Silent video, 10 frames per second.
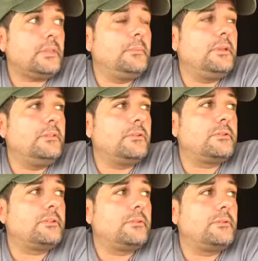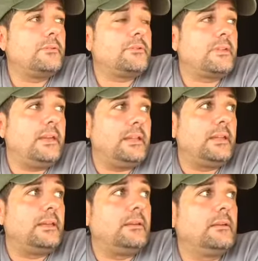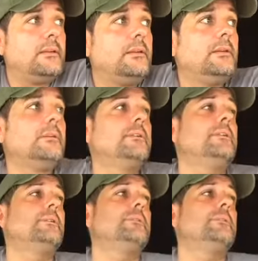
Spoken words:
I mean, just getting, you know,